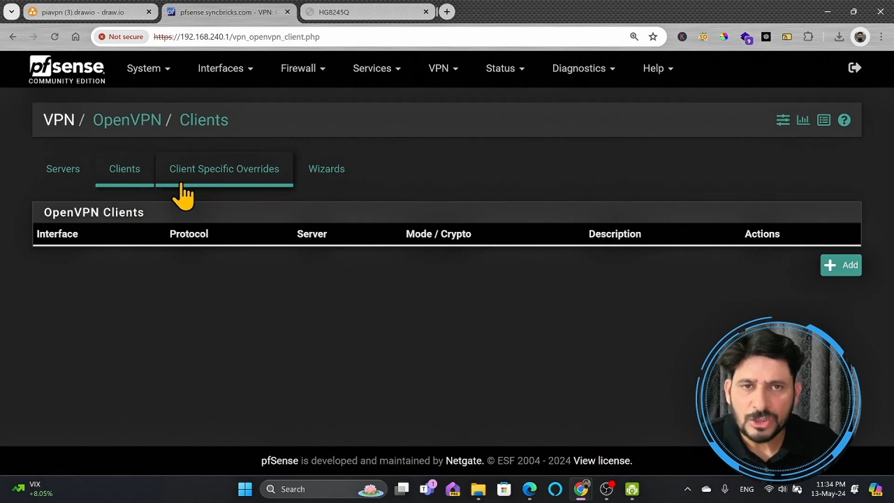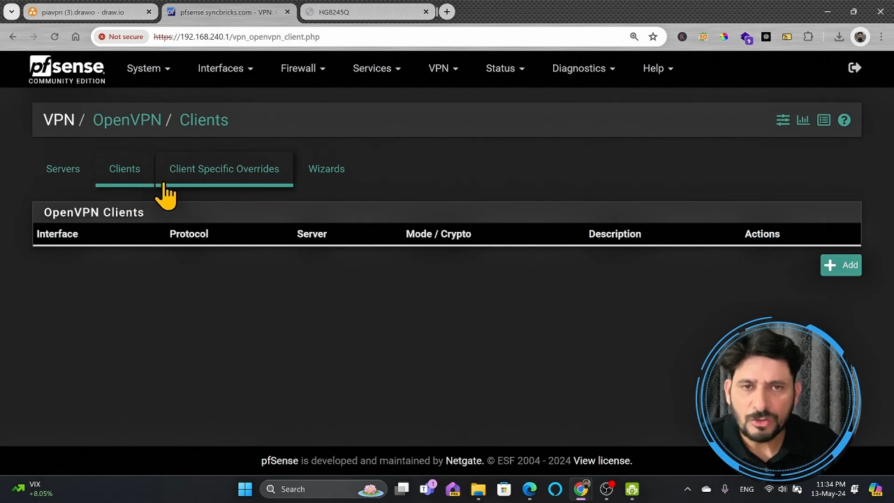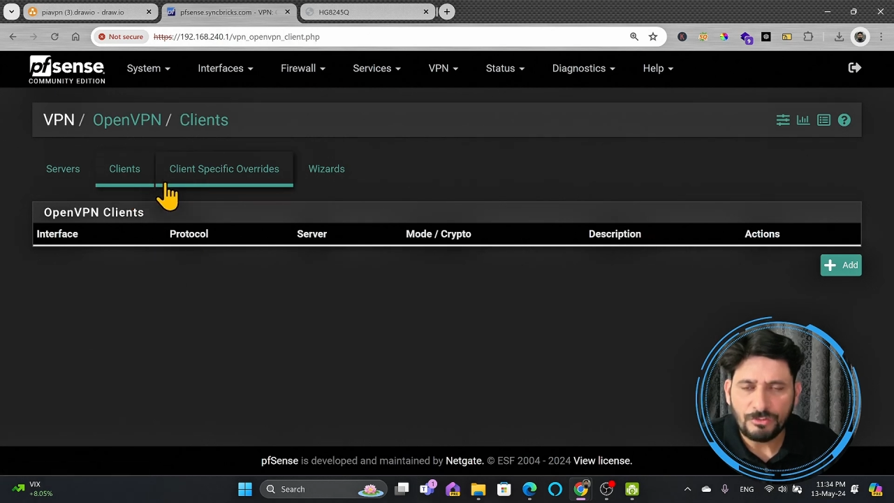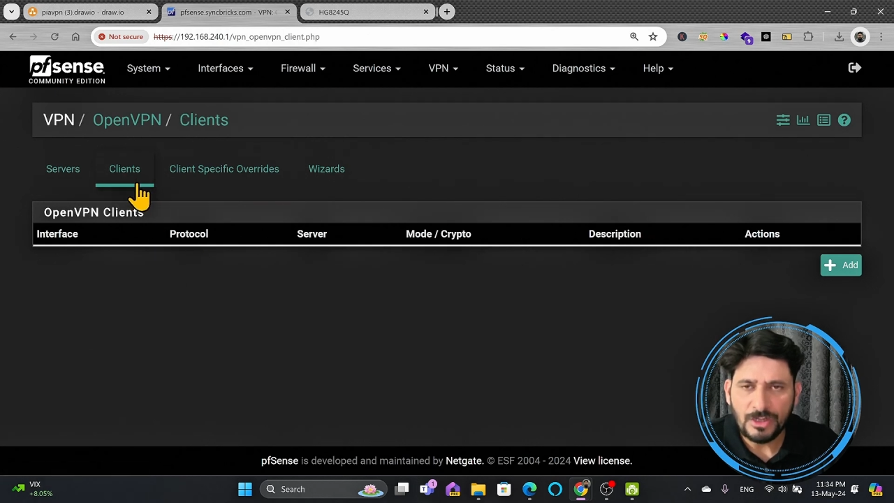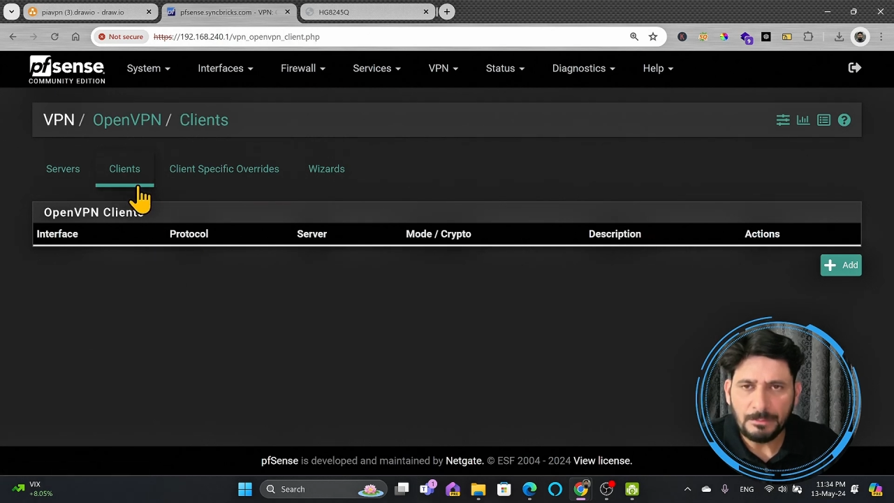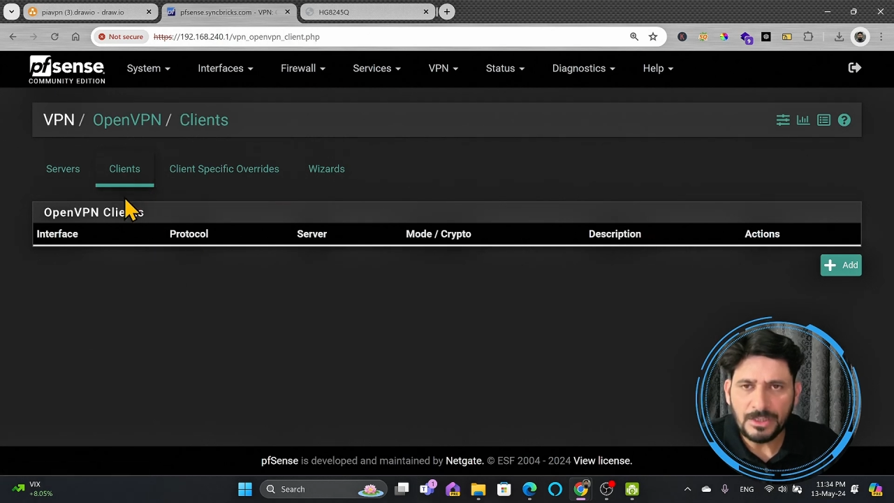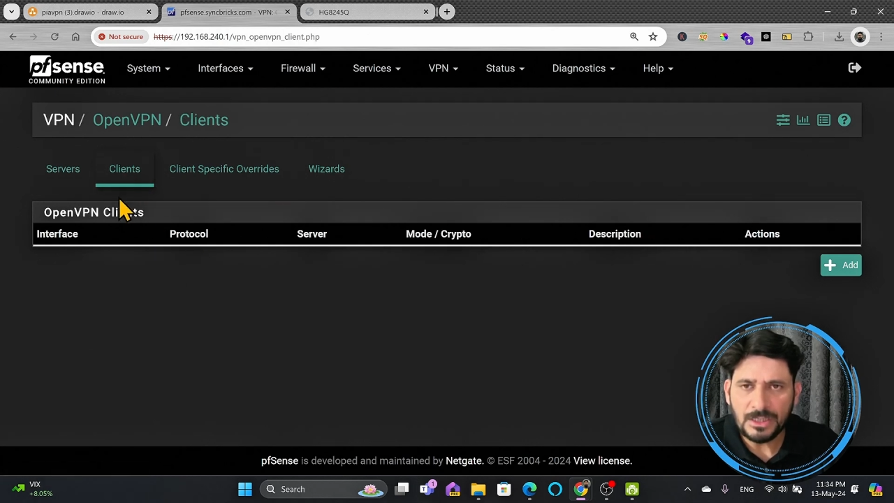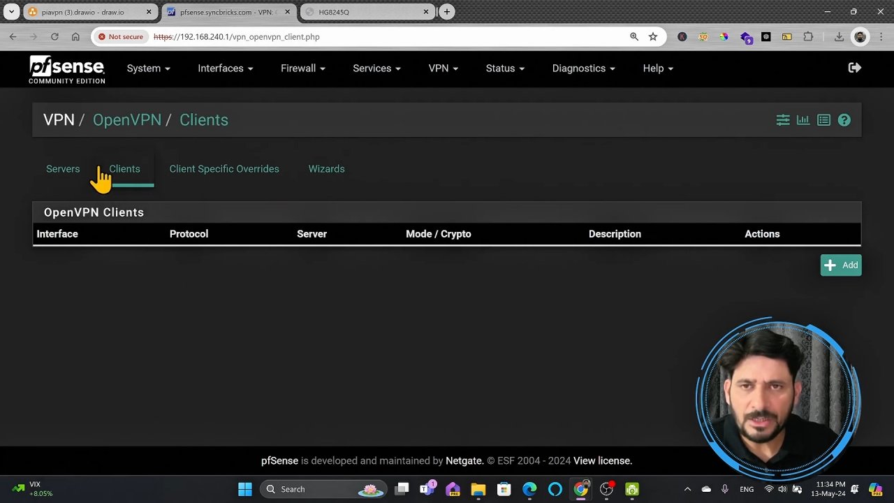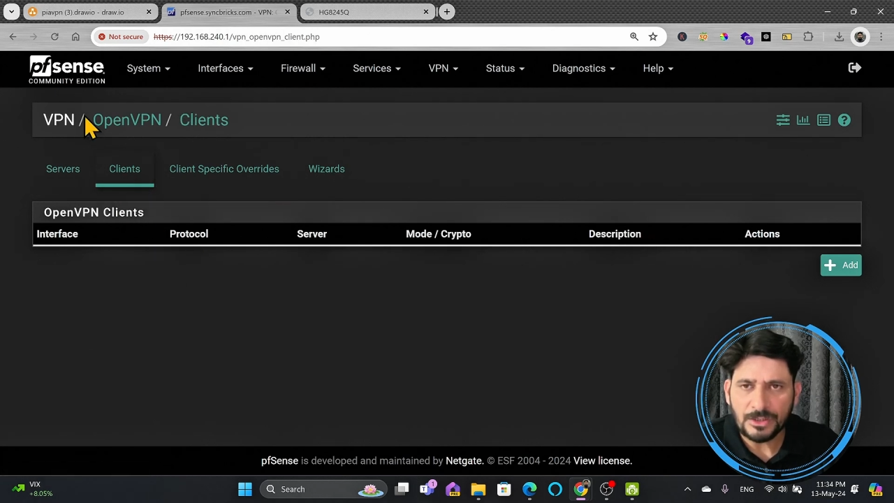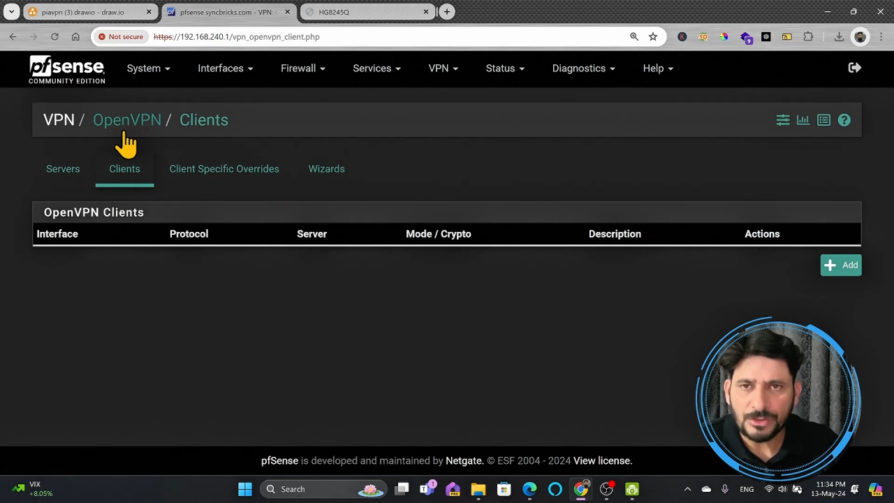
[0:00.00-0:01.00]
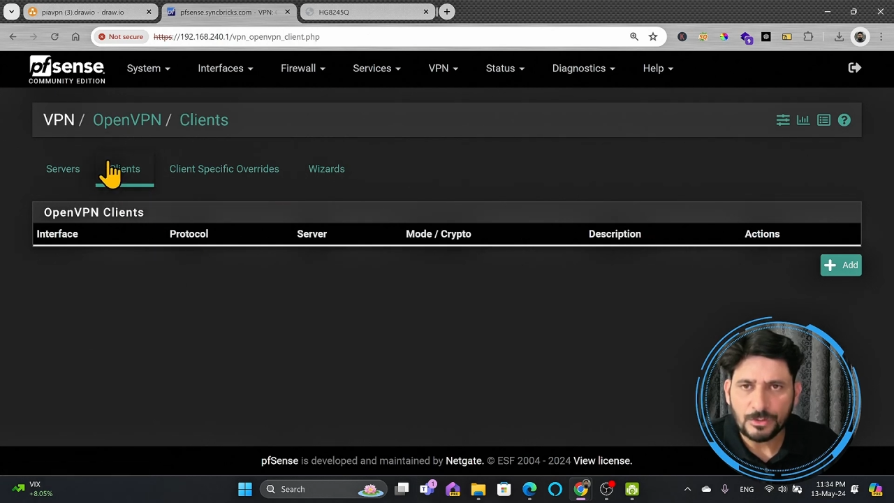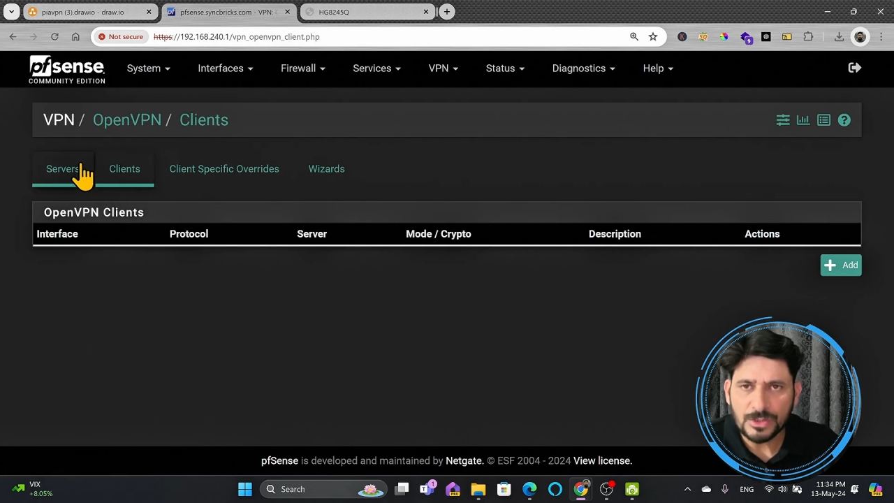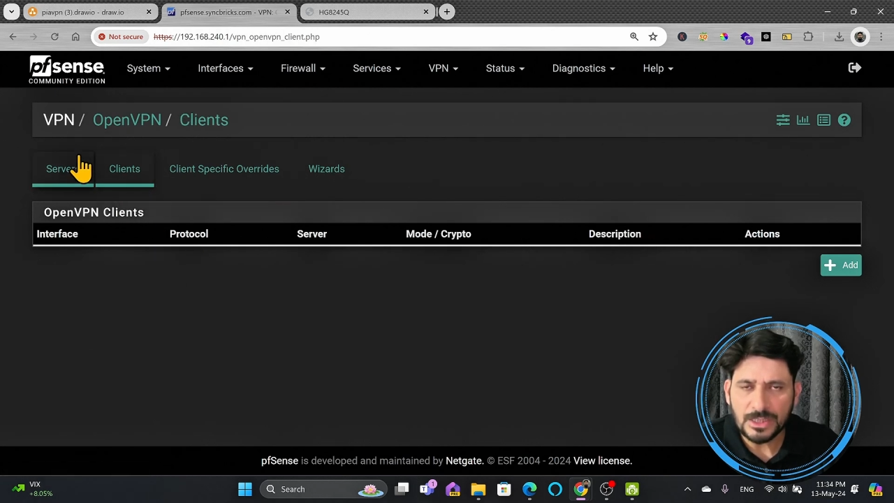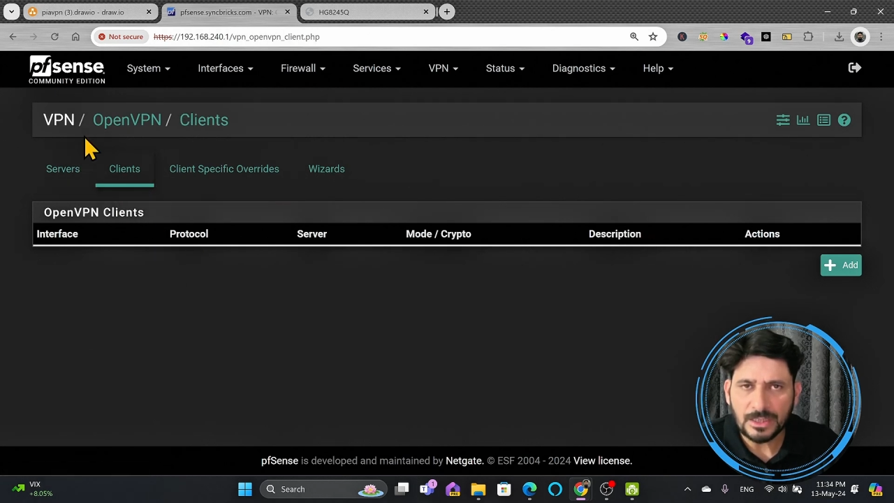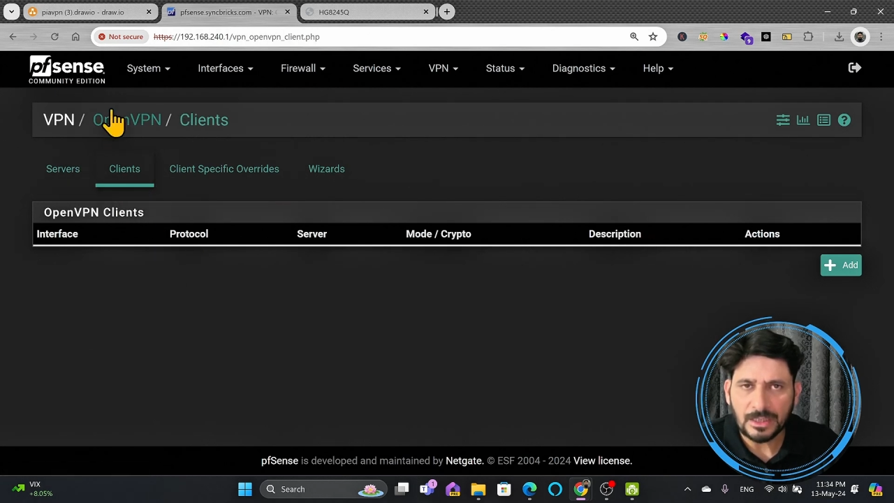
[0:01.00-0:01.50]
So we'll be
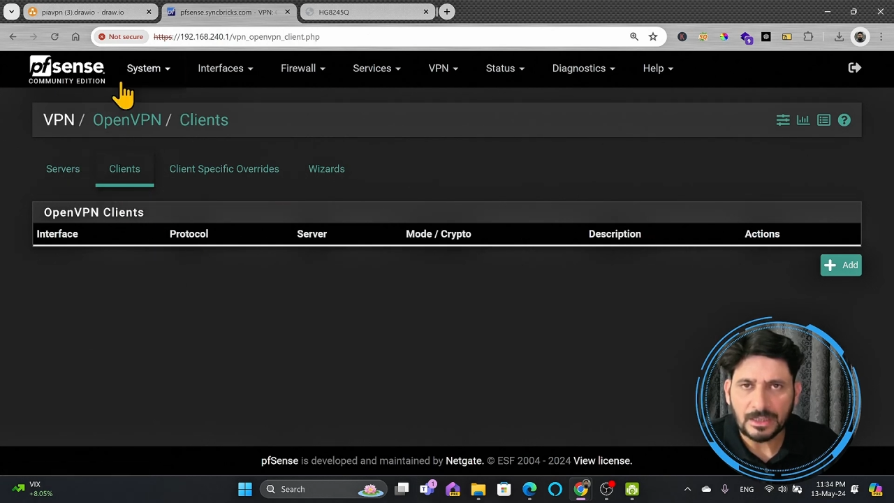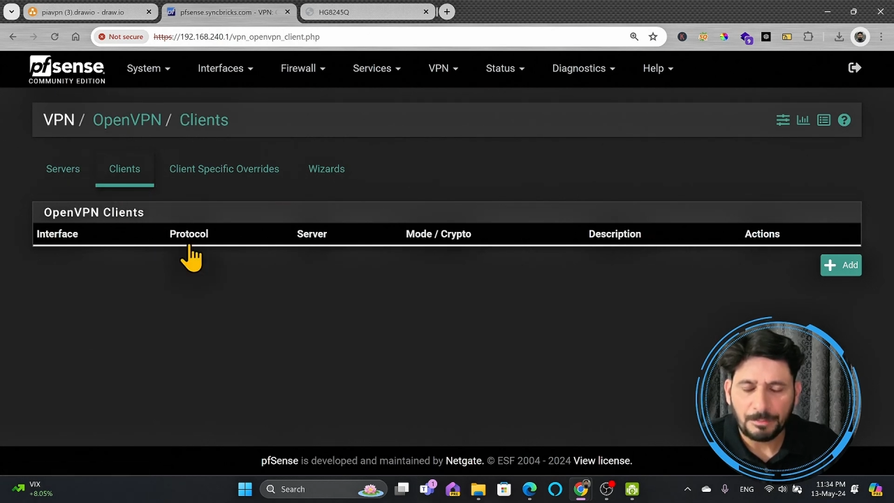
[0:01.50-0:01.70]
using